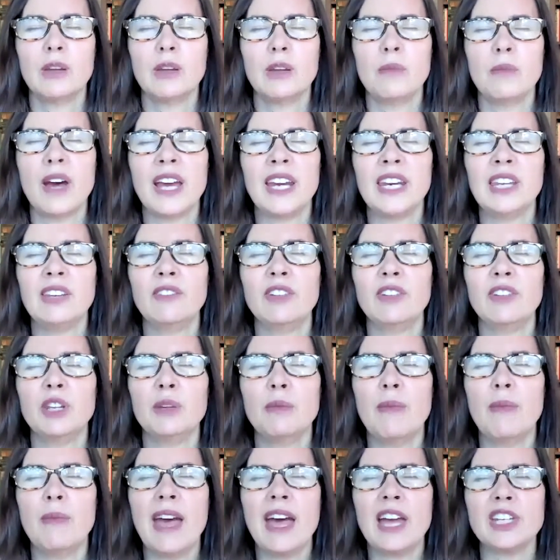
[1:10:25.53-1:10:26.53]
You might even
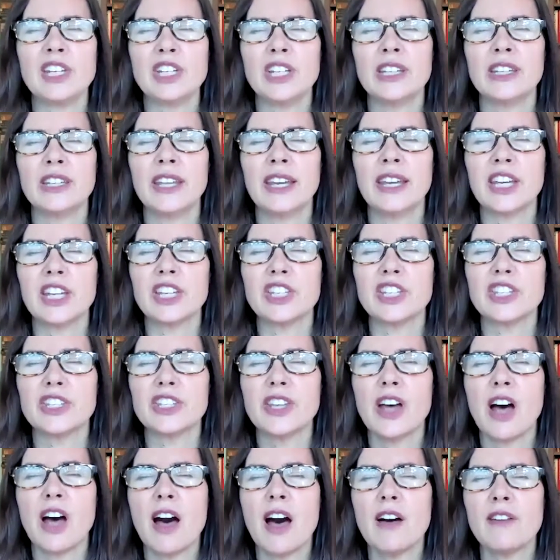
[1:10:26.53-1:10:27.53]
imagine like a
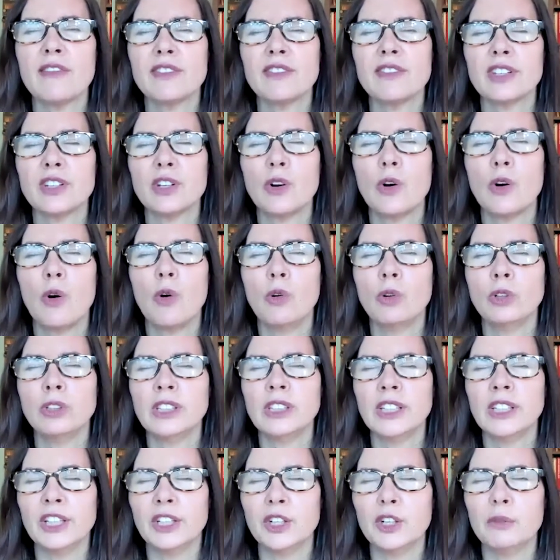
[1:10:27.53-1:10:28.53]
soft
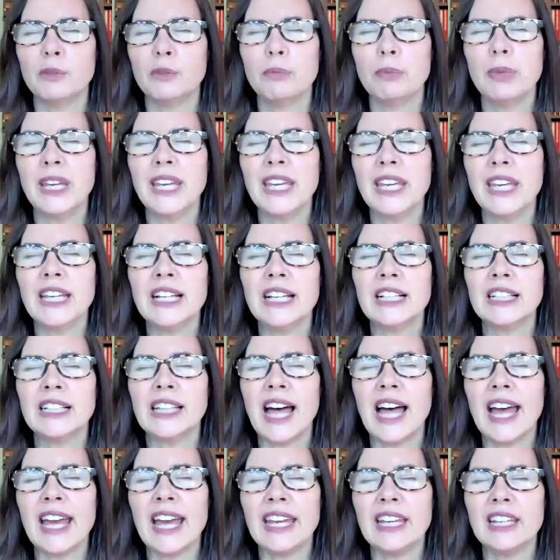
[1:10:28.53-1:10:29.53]
golden or pink
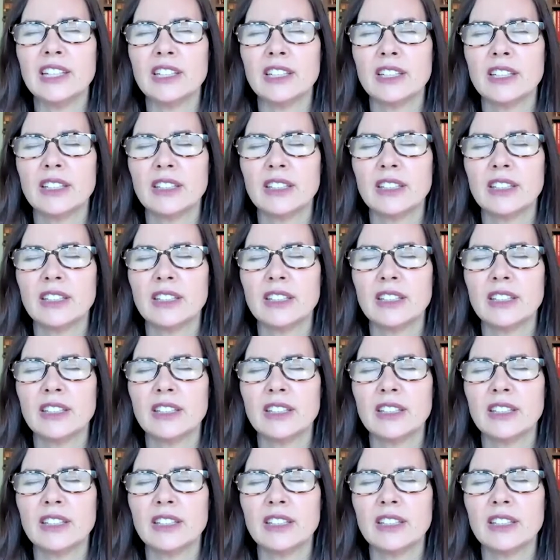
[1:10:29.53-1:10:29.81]
light